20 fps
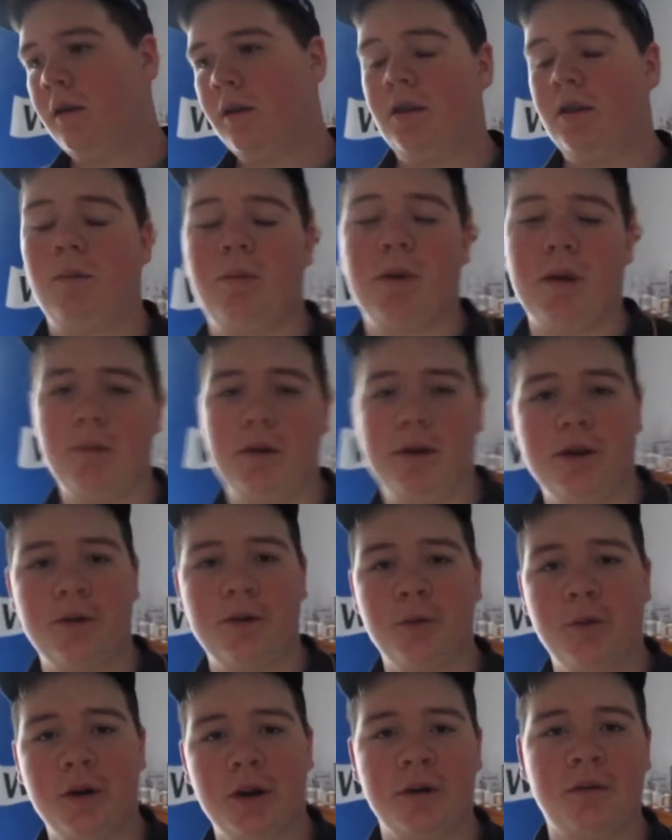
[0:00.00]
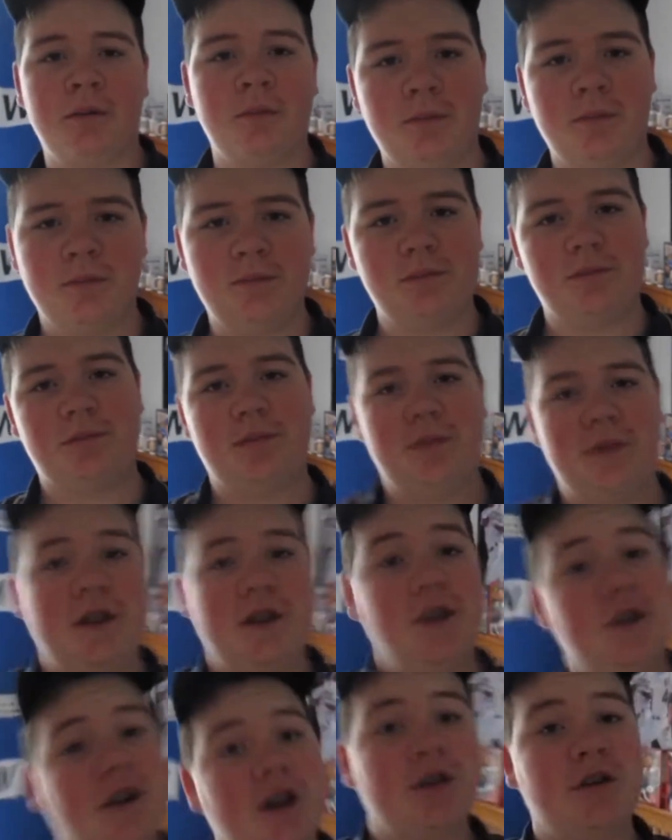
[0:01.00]
they'll probably just win. And
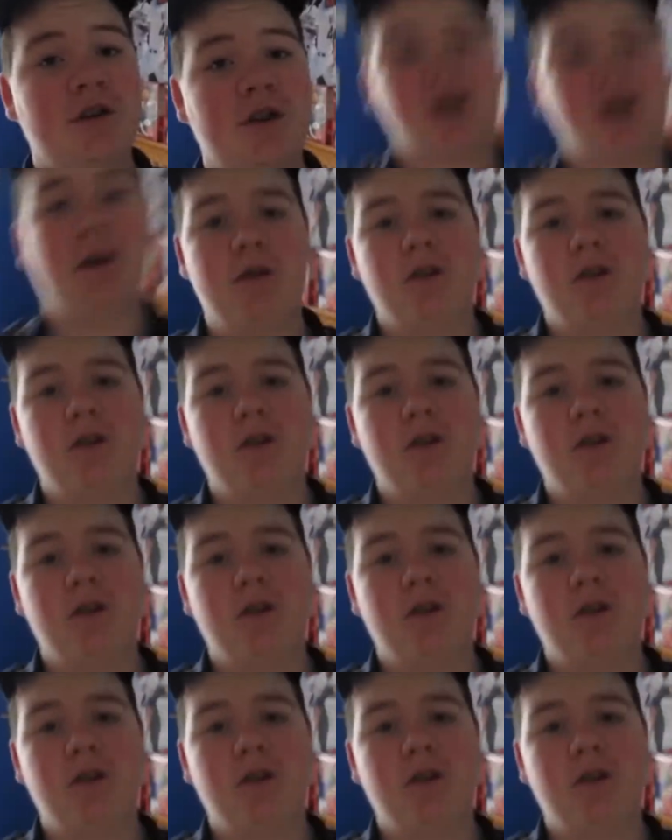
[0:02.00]
then Justin will get